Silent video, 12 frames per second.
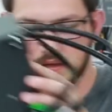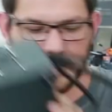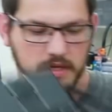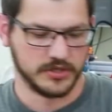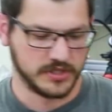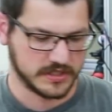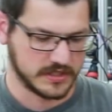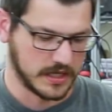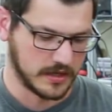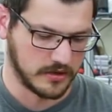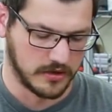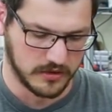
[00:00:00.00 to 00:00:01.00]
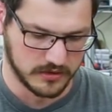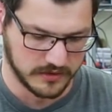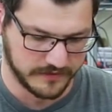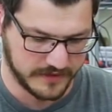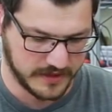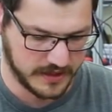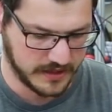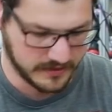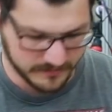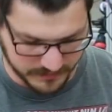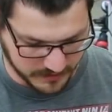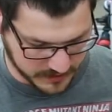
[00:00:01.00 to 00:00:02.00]
and just like all of
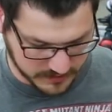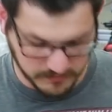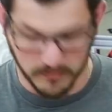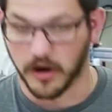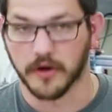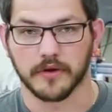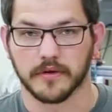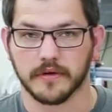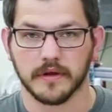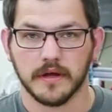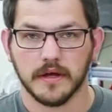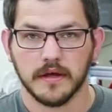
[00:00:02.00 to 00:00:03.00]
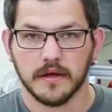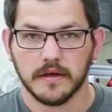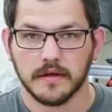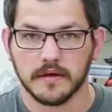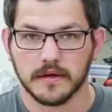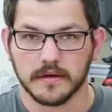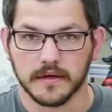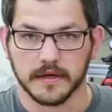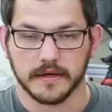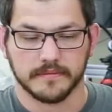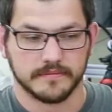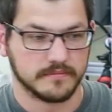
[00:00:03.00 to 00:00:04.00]
the pretty much modern
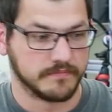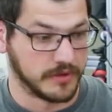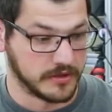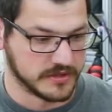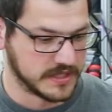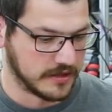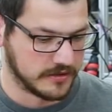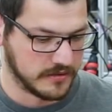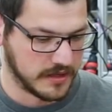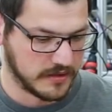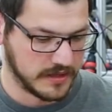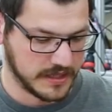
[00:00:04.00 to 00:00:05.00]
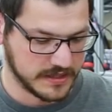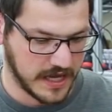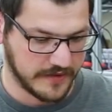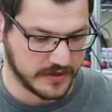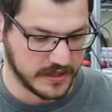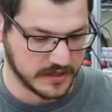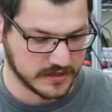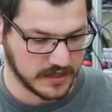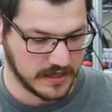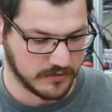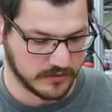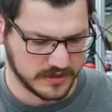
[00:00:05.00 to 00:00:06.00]
printers out there nowadays, everything is
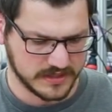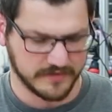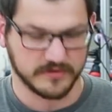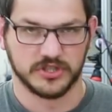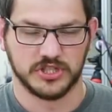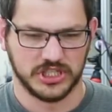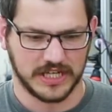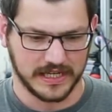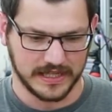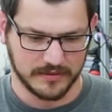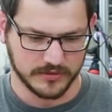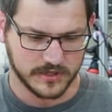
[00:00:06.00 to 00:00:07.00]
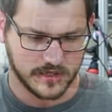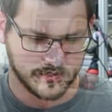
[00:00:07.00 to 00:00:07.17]
labeled. These have giant labels on